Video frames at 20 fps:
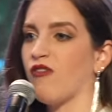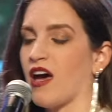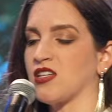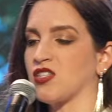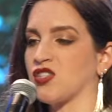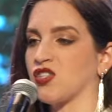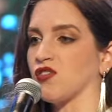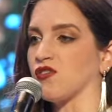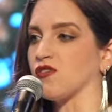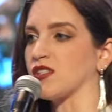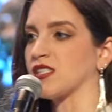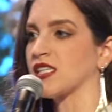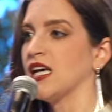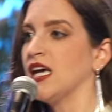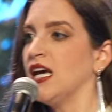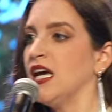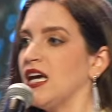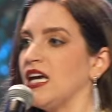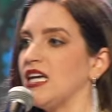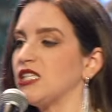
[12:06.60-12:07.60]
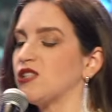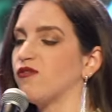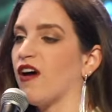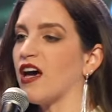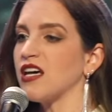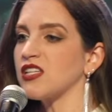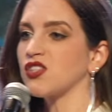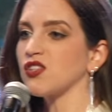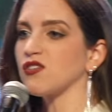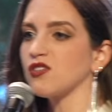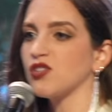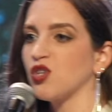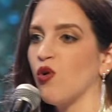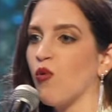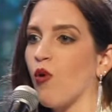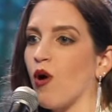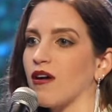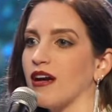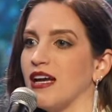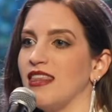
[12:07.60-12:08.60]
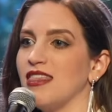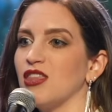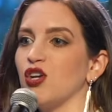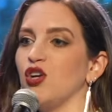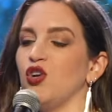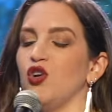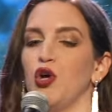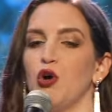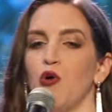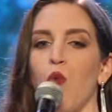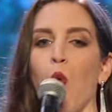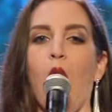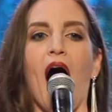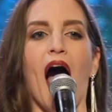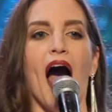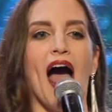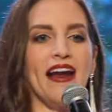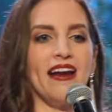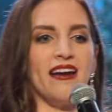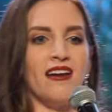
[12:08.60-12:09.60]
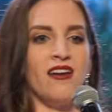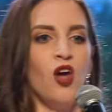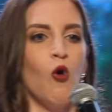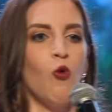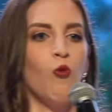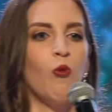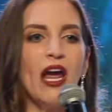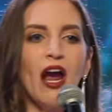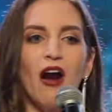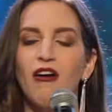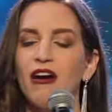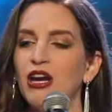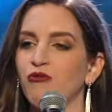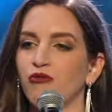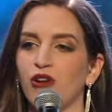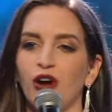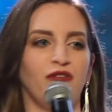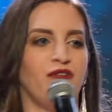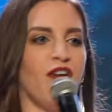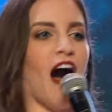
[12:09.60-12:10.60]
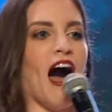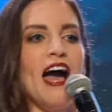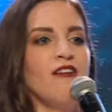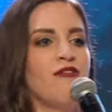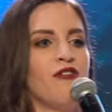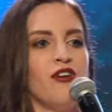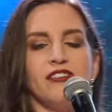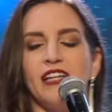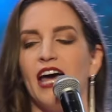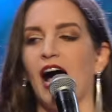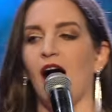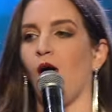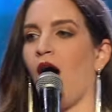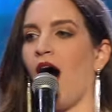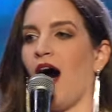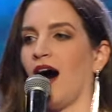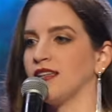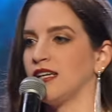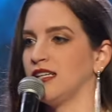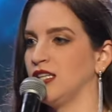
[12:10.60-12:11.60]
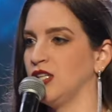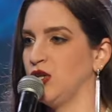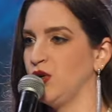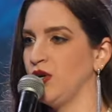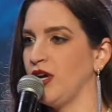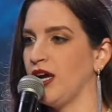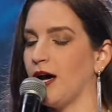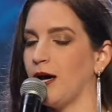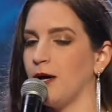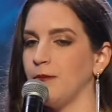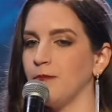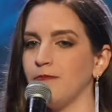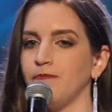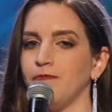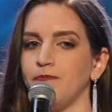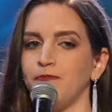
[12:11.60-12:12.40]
vessels, his vessels who are in the new wine. We are in revival now, hallelujah.